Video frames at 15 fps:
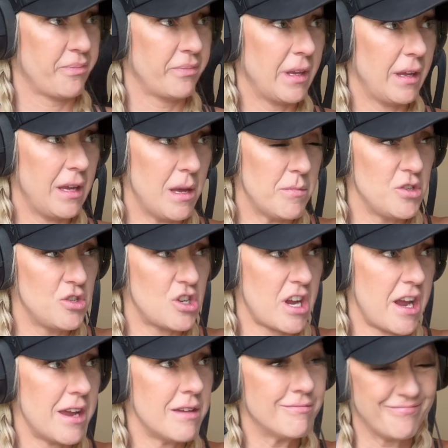M and
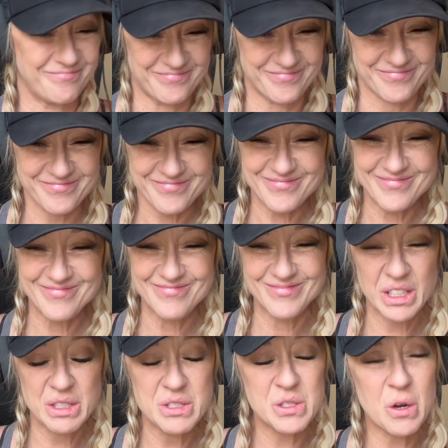J,
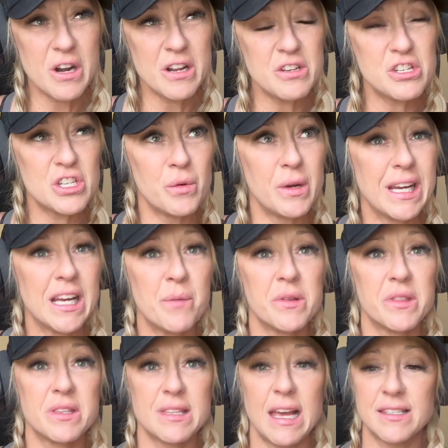started showing up
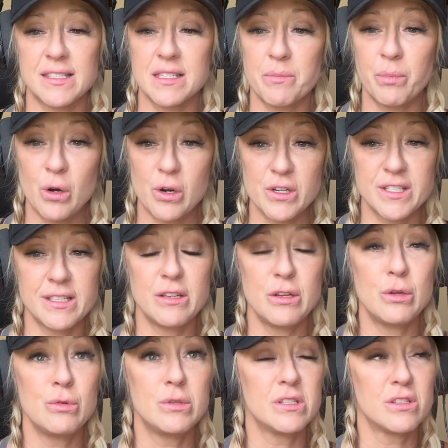as the person
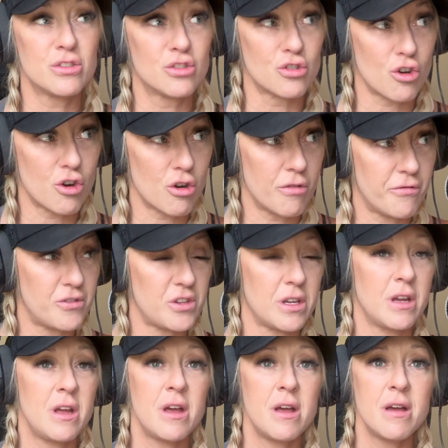who deserved
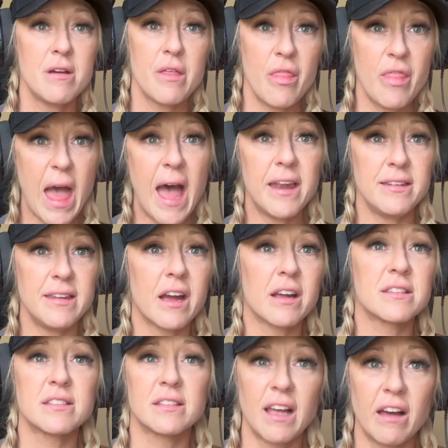that
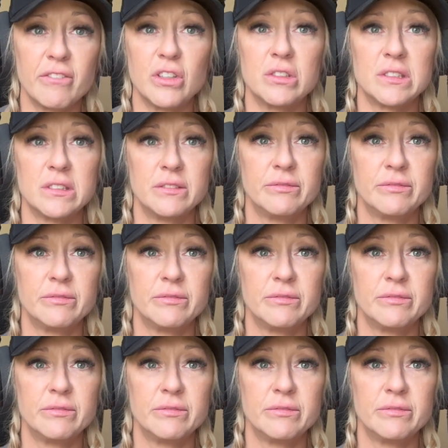next level.